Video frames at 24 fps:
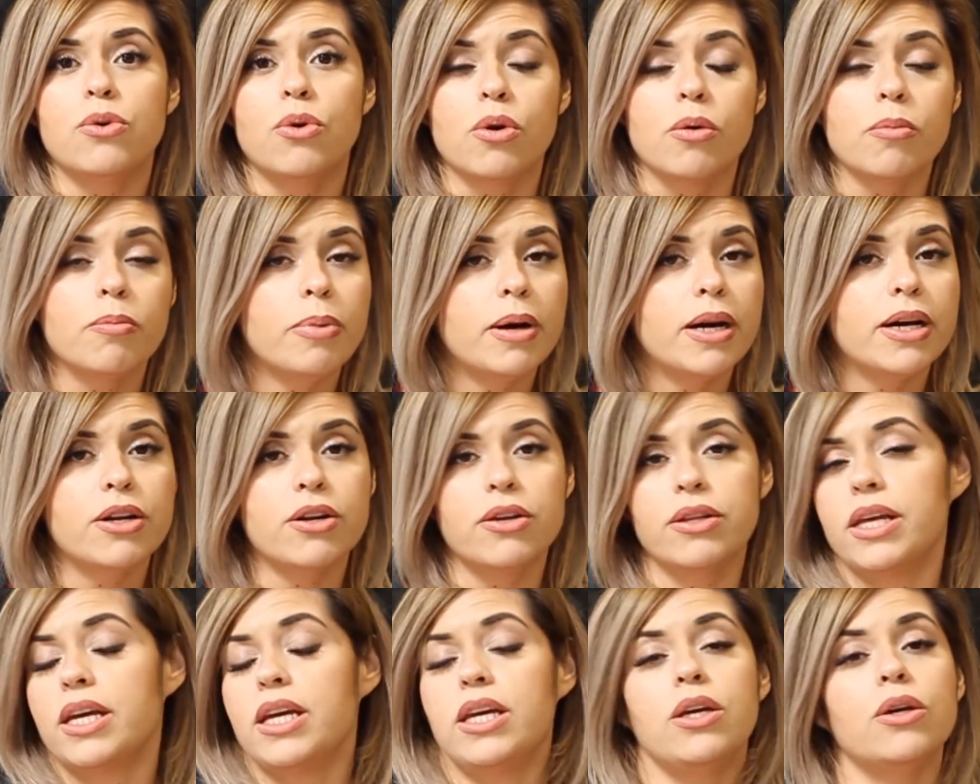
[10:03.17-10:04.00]
or
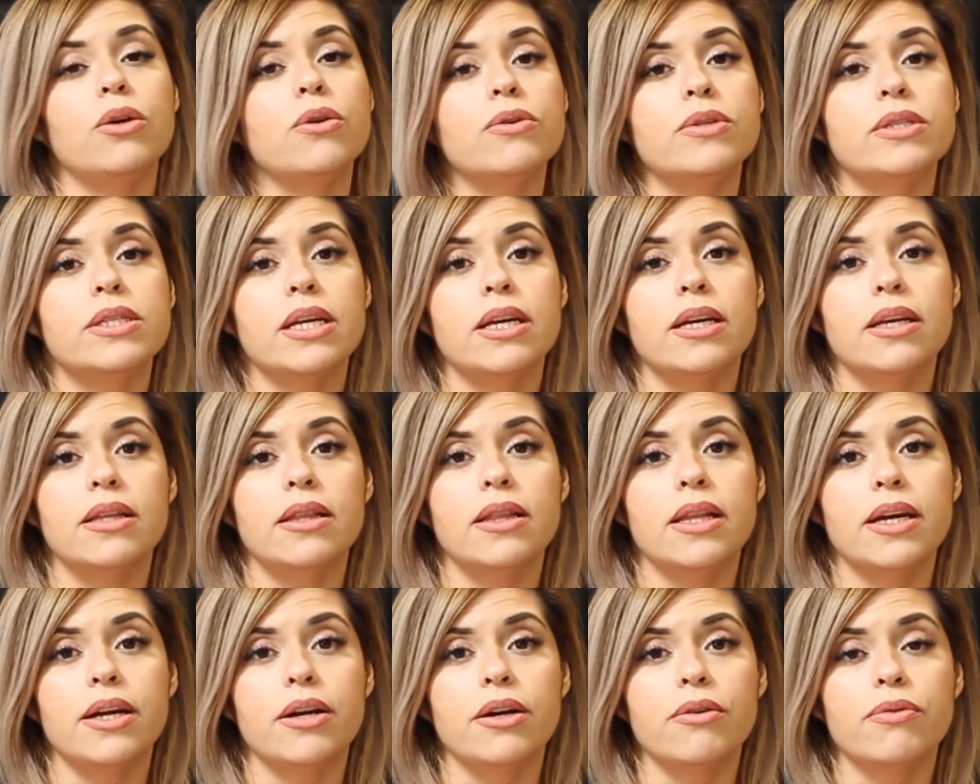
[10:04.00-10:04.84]
butter they use in
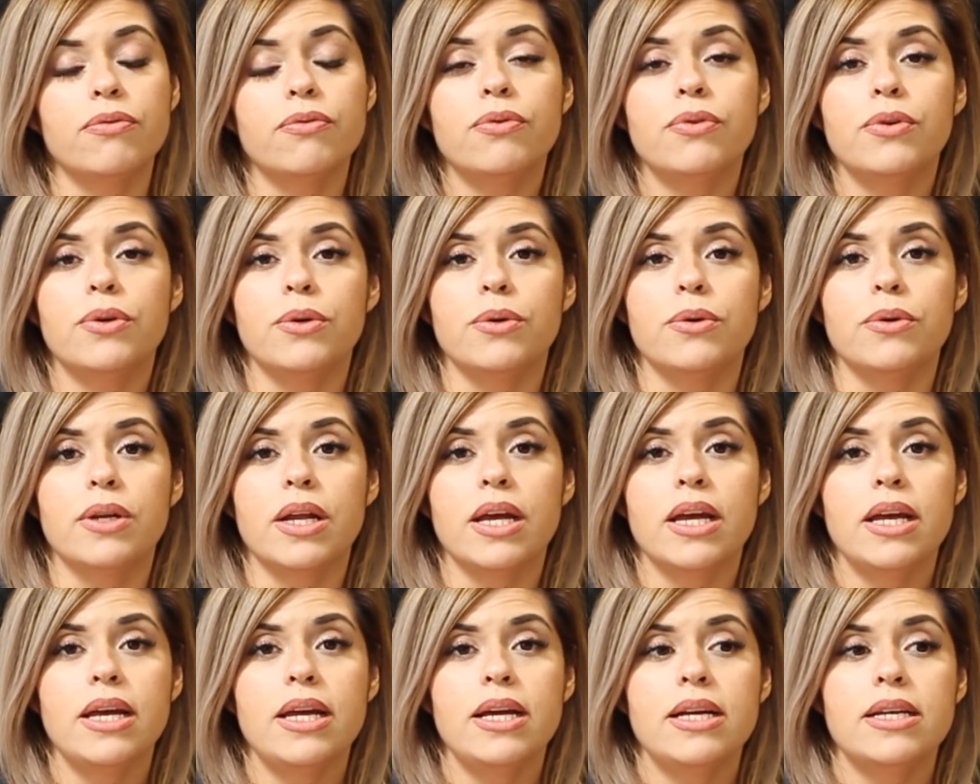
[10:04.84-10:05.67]
their food.